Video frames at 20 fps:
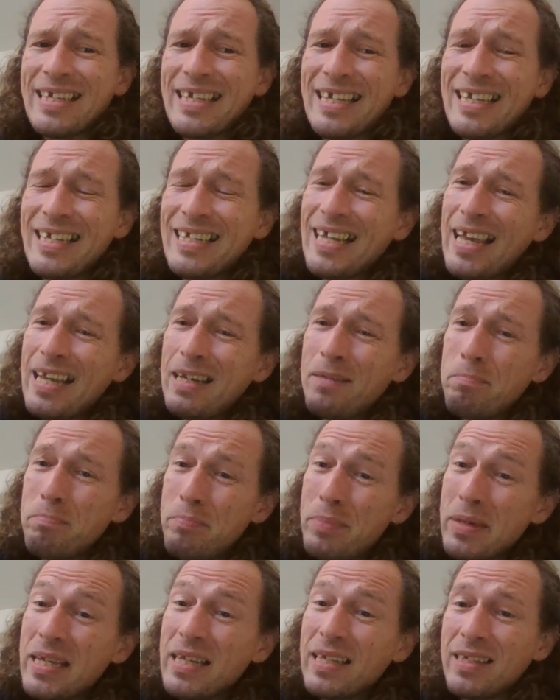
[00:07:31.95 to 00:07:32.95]
It
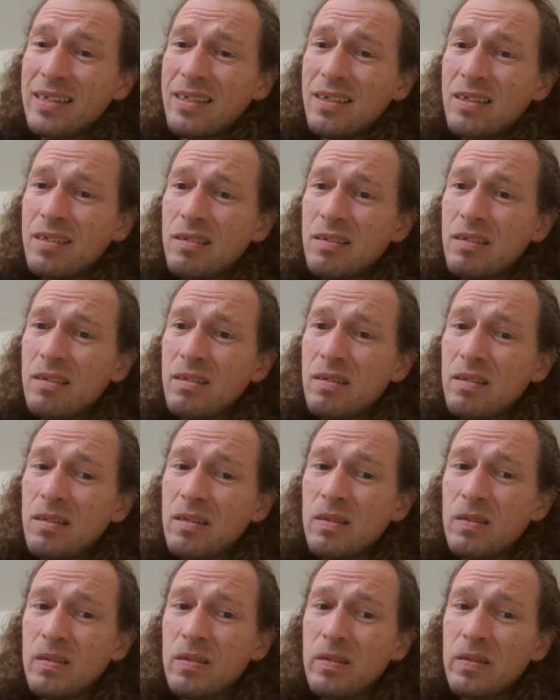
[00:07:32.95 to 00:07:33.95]
had been
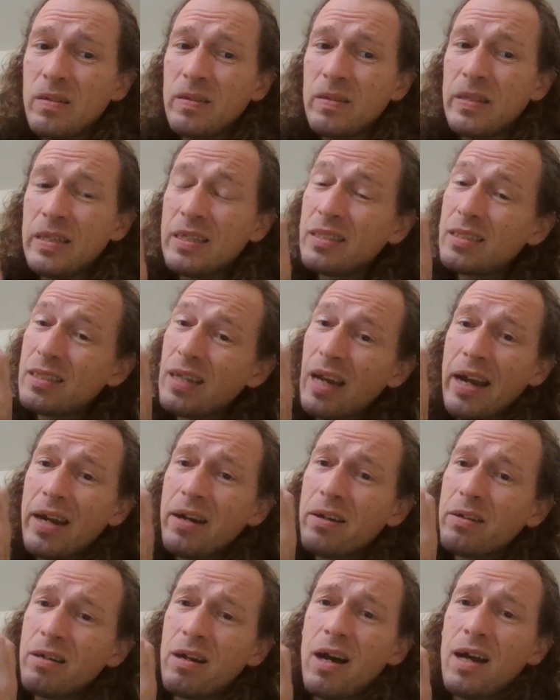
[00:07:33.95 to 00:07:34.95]
the
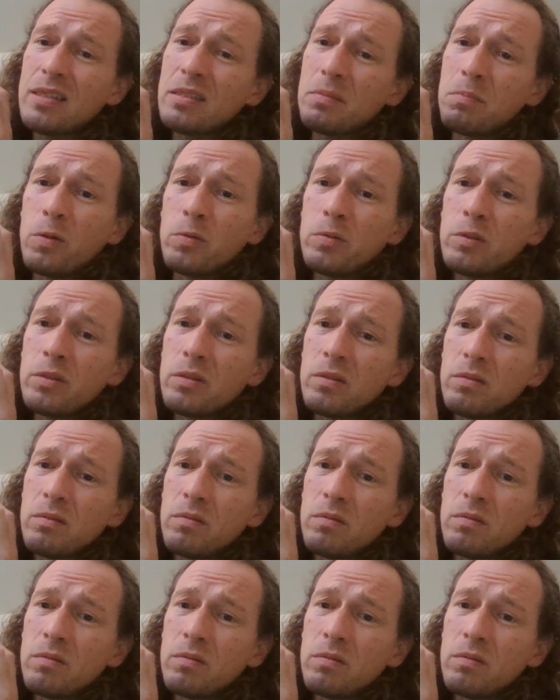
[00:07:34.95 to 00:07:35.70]
entire cosmos